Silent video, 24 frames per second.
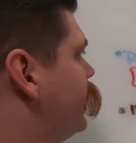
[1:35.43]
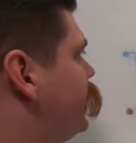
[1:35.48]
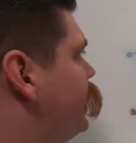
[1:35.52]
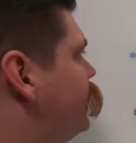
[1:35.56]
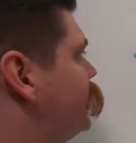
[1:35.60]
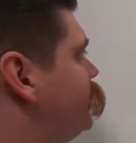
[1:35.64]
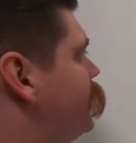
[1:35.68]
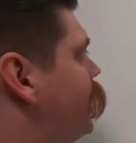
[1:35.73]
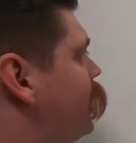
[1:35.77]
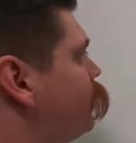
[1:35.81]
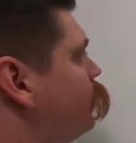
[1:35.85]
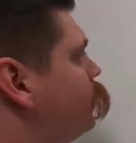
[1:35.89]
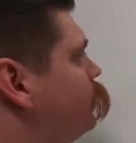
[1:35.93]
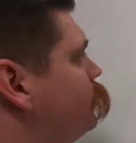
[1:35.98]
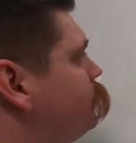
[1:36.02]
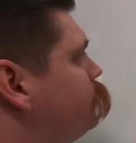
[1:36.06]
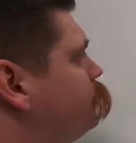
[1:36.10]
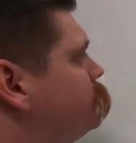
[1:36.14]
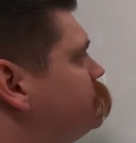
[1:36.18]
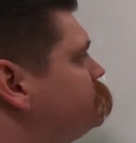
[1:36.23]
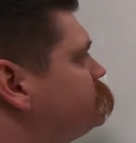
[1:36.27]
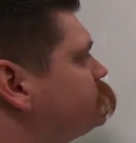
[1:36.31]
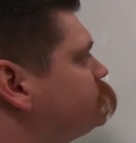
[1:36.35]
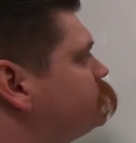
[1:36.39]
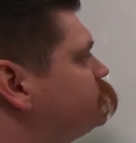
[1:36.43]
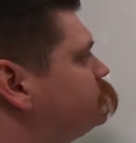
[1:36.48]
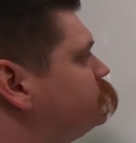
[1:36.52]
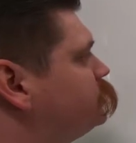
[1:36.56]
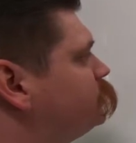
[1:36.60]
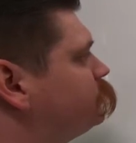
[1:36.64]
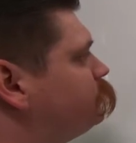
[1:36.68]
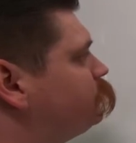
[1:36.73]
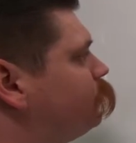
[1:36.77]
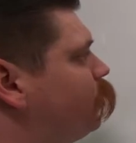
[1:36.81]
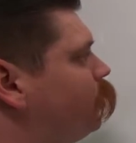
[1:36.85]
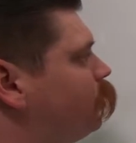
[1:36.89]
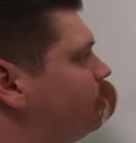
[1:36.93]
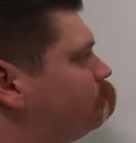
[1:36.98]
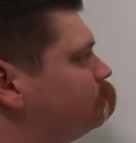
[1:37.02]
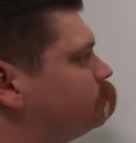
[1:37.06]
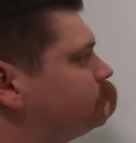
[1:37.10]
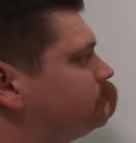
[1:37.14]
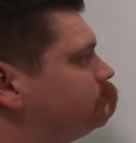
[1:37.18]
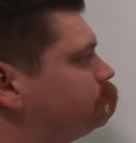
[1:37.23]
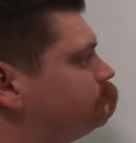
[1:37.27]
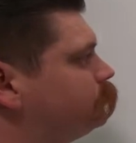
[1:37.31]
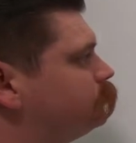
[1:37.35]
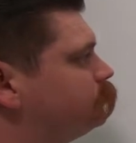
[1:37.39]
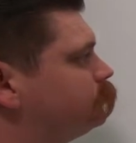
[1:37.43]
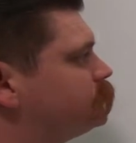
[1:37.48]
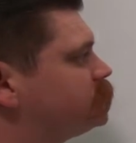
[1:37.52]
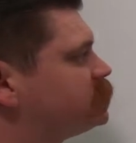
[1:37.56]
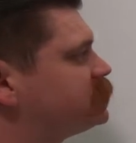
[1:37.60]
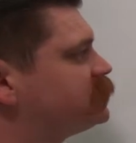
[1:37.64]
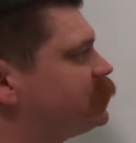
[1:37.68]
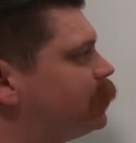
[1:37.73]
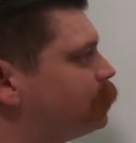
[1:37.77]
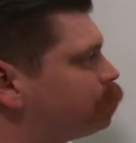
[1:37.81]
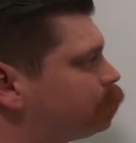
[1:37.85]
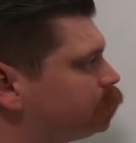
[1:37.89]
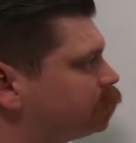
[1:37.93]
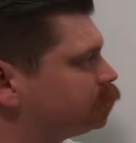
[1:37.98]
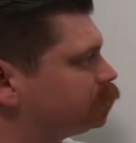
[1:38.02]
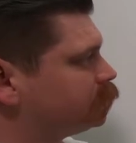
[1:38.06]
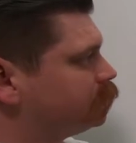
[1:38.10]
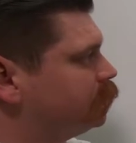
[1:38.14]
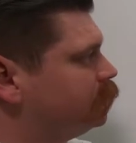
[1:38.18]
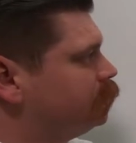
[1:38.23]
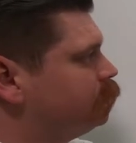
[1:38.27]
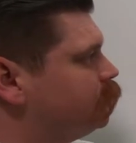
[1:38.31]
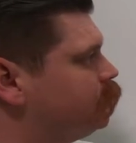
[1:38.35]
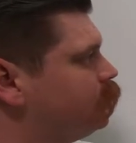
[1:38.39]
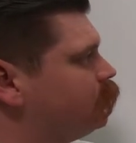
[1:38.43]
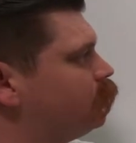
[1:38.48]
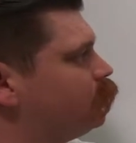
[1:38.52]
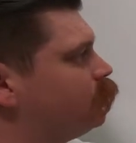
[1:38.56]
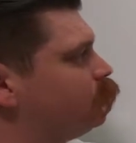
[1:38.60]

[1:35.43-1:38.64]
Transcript: Now, Mr. Devault, separately,